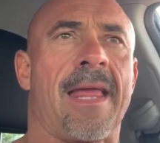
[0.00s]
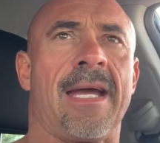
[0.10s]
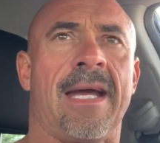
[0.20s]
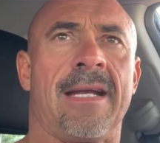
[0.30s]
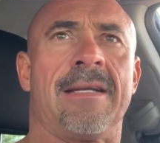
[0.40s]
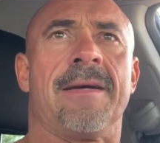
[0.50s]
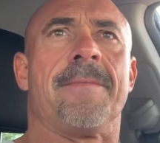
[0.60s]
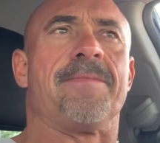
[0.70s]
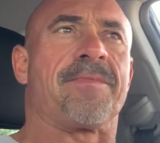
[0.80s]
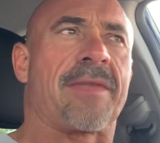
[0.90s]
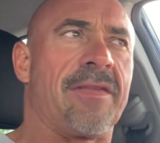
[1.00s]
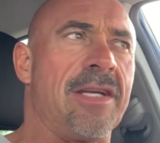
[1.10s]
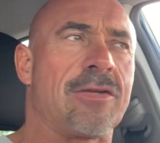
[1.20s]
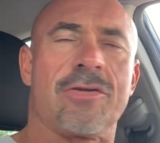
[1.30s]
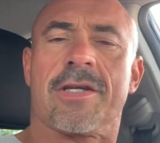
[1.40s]
And
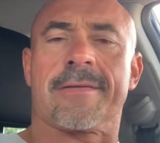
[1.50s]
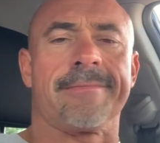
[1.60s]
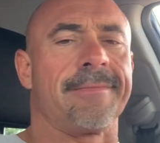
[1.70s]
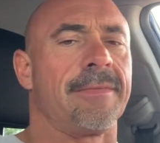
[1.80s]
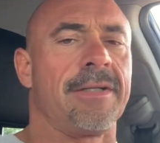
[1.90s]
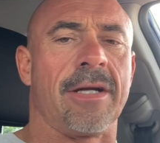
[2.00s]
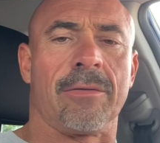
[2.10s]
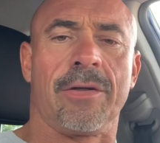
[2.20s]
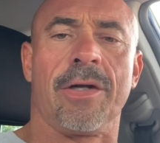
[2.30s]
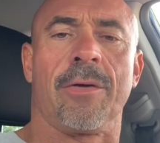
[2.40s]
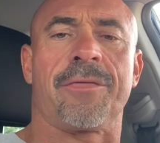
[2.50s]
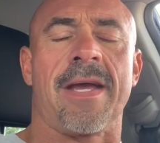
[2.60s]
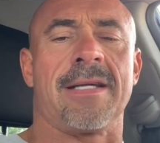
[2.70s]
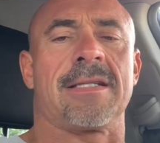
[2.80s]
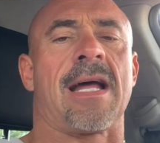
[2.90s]
these are just, little
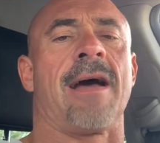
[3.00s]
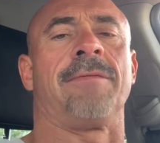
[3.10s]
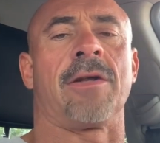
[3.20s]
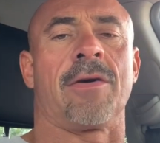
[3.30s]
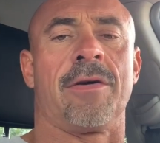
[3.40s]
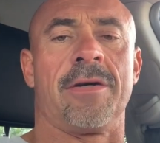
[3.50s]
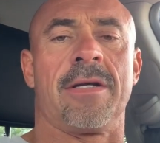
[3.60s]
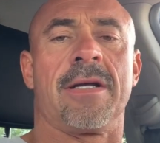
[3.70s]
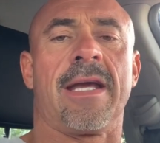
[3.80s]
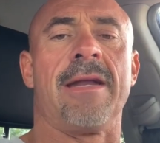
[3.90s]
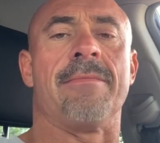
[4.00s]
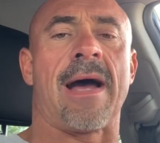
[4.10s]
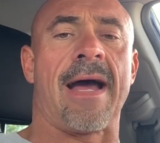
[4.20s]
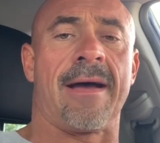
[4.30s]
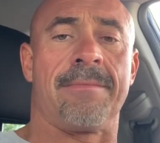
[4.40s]
things that I've learned in
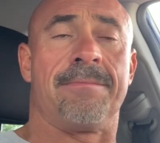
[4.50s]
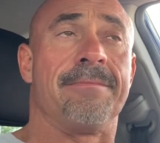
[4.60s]
my